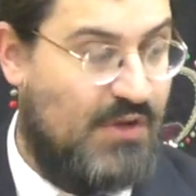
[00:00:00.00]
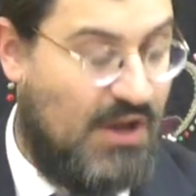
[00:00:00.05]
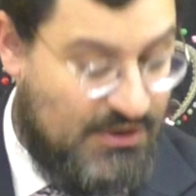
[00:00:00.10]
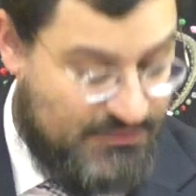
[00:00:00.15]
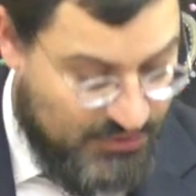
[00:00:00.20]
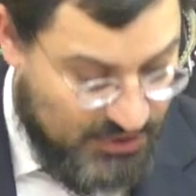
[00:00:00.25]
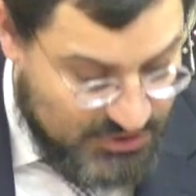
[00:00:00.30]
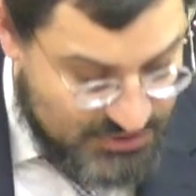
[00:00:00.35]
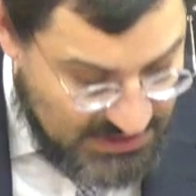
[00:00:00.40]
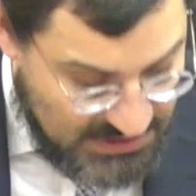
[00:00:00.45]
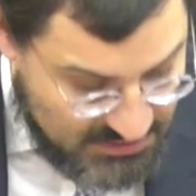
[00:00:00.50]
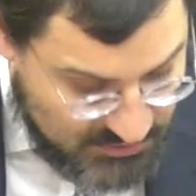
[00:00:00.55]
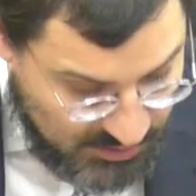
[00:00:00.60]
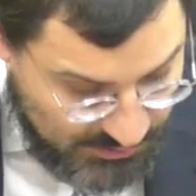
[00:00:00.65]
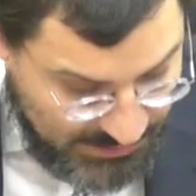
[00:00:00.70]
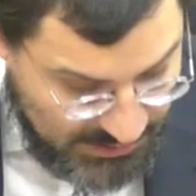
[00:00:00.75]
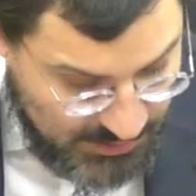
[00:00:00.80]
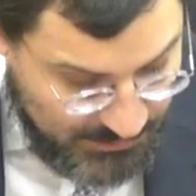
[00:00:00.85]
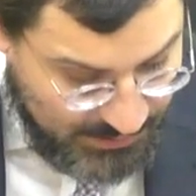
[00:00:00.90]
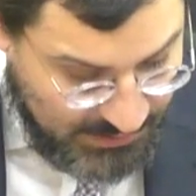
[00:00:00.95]
As I state to
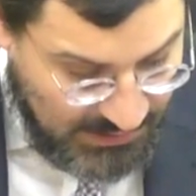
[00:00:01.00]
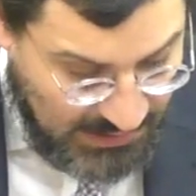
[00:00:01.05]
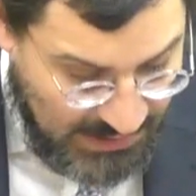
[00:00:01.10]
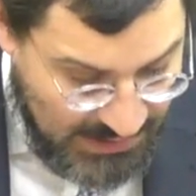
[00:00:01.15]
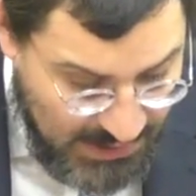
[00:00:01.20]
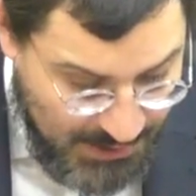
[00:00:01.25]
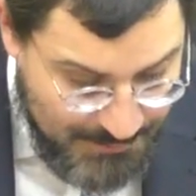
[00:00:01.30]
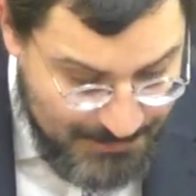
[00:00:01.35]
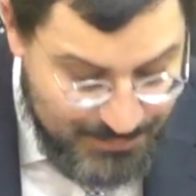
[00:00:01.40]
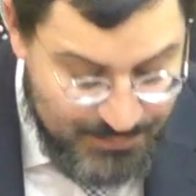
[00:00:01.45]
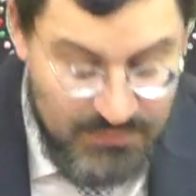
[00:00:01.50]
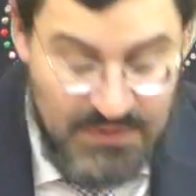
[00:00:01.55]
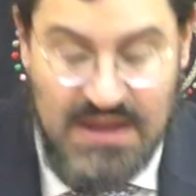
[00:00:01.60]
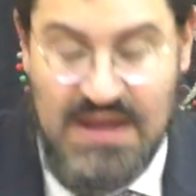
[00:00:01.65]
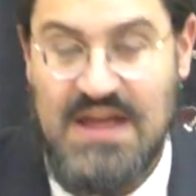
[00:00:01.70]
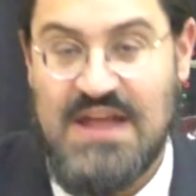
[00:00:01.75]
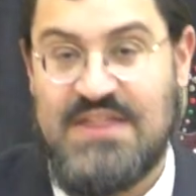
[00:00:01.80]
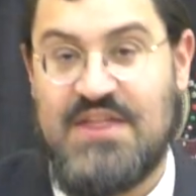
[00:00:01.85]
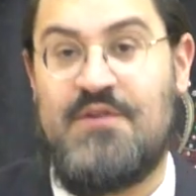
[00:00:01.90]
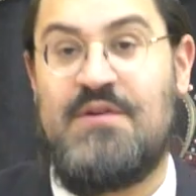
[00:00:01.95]
Rabbeinu Bachaya,
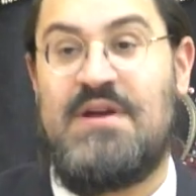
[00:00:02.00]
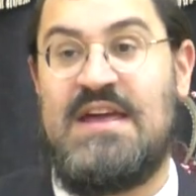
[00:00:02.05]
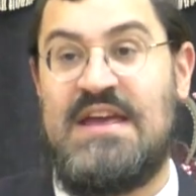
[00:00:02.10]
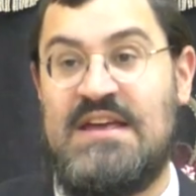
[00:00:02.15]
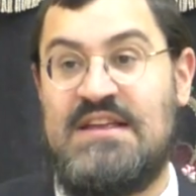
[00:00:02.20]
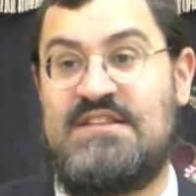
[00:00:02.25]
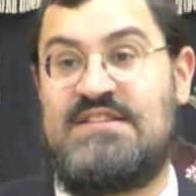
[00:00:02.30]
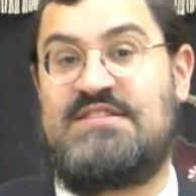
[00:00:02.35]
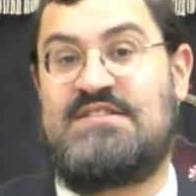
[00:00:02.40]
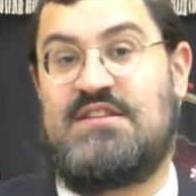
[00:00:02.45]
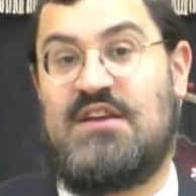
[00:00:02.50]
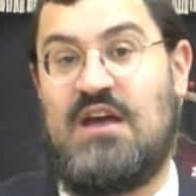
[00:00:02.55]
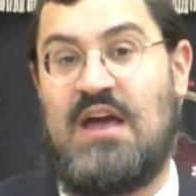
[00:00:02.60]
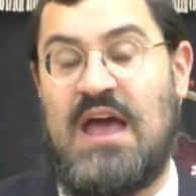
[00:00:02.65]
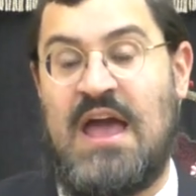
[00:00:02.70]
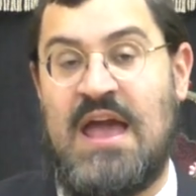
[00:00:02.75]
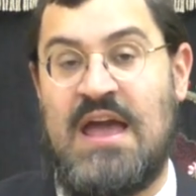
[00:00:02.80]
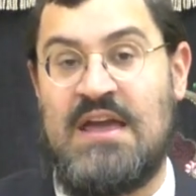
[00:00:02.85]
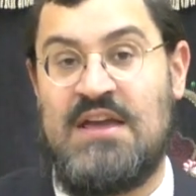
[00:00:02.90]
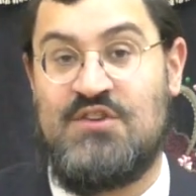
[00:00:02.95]
there is
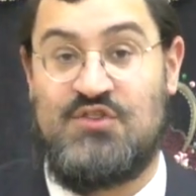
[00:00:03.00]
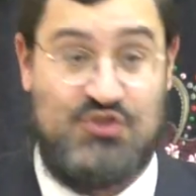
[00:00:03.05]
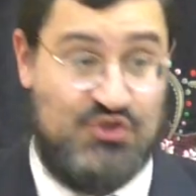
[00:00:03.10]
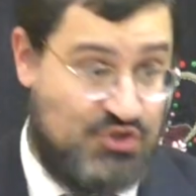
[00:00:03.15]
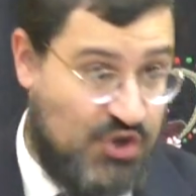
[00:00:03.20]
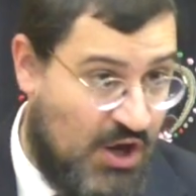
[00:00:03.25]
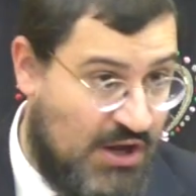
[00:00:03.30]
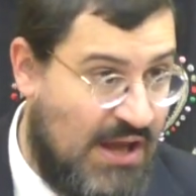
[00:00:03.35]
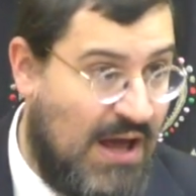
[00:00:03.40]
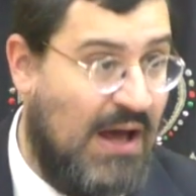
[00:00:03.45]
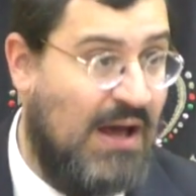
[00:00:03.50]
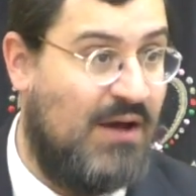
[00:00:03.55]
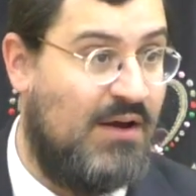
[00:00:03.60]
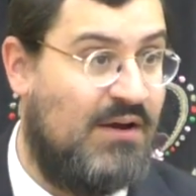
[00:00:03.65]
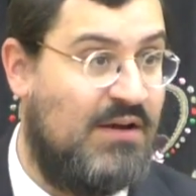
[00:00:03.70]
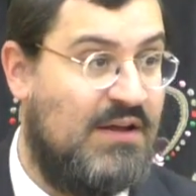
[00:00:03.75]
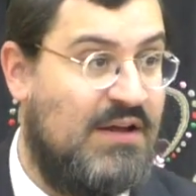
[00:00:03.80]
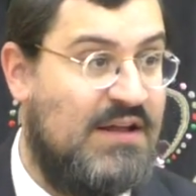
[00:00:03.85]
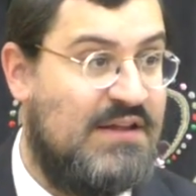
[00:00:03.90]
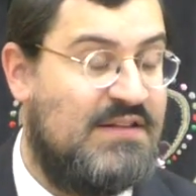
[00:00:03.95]
a Zoya,
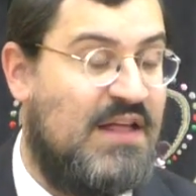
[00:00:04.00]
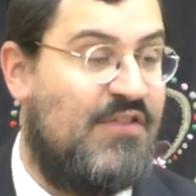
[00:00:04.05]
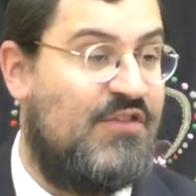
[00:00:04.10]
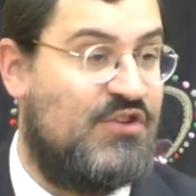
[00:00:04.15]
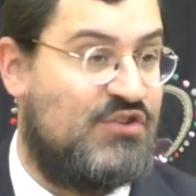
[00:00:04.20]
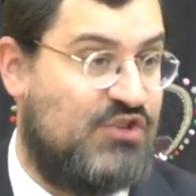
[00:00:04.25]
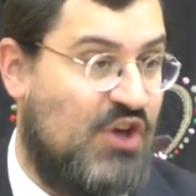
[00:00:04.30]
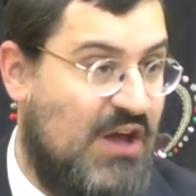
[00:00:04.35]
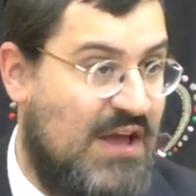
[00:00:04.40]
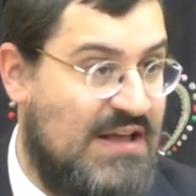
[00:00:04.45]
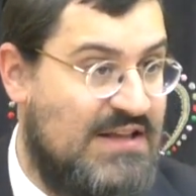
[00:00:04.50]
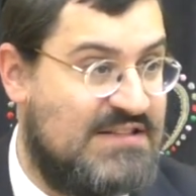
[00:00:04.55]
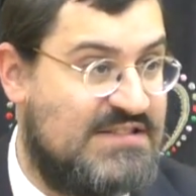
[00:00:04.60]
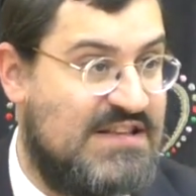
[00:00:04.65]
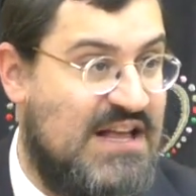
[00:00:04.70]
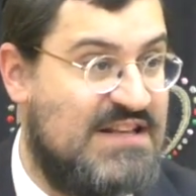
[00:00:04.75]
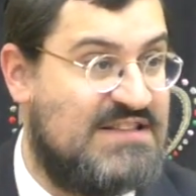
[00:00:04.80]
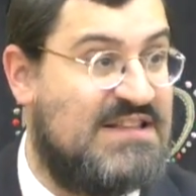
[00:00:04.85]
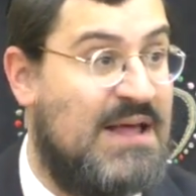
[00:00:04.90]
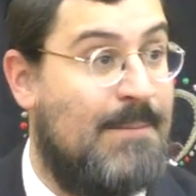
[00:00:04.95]
that the Zoya
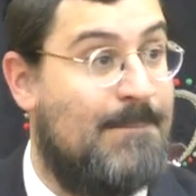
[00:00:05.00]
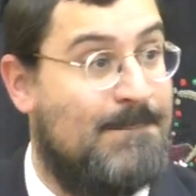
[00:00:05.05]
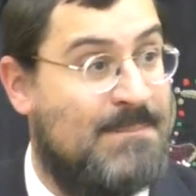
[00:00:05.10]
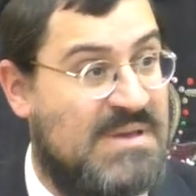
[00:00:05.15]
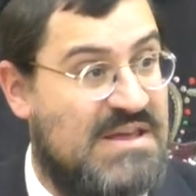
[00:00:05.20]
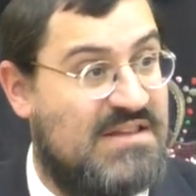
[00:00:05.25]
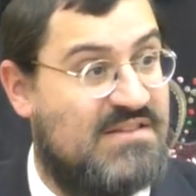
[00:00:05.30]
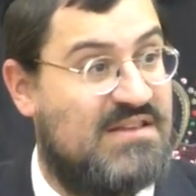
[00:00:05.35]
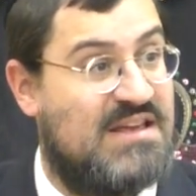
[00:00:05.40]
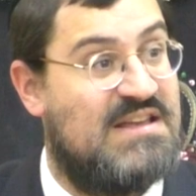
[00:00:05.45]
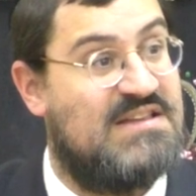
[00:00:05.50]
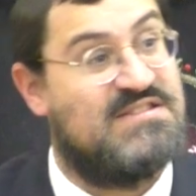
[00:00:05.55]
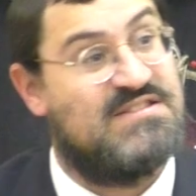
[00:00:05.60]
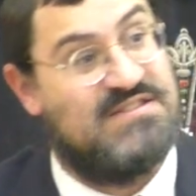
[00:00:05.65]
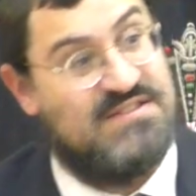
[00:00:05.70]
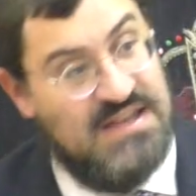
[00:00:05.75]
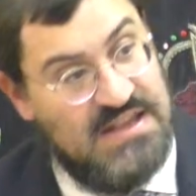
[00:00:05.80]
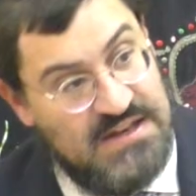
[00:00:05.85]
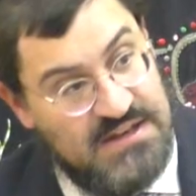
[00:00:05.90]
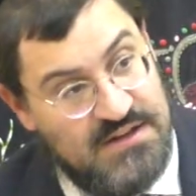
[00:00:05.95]
says that meat is
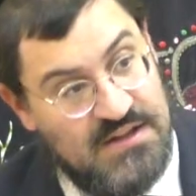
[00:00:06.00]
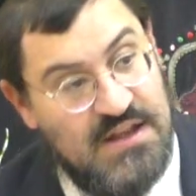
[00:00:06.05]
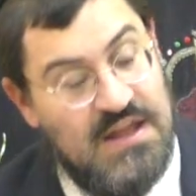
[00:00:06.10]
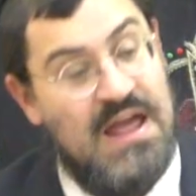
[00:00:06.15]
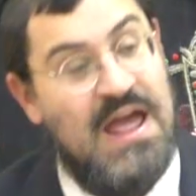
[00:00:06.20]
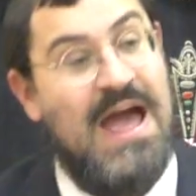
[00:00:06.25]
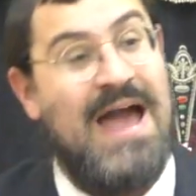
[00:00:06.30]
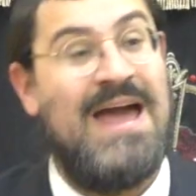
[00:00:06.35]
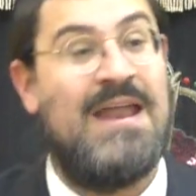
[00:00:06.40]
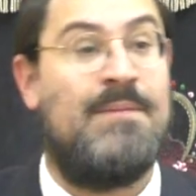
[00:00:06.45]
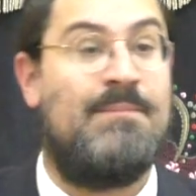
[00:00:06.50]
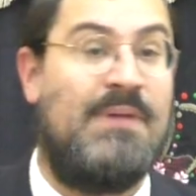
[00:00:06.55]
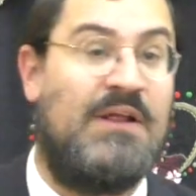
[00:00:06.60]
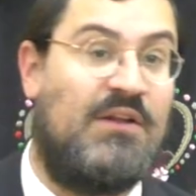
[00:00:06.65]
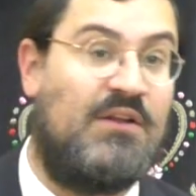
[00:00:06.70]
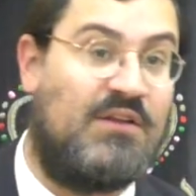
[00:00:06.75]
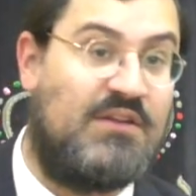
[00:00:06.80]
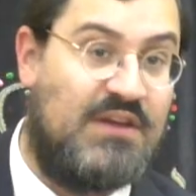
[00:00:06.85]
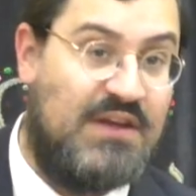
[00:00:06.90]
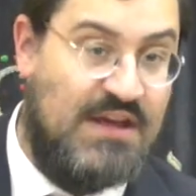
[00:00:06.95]
din, and
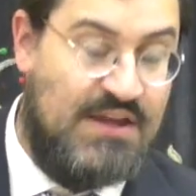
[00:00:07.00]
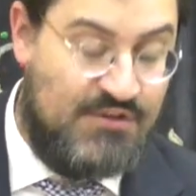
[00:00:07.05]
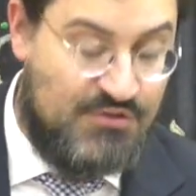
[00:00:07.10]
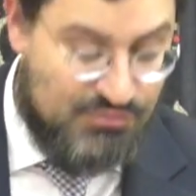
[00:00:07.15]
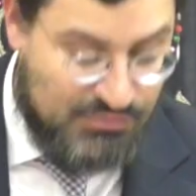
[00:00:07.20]
milk is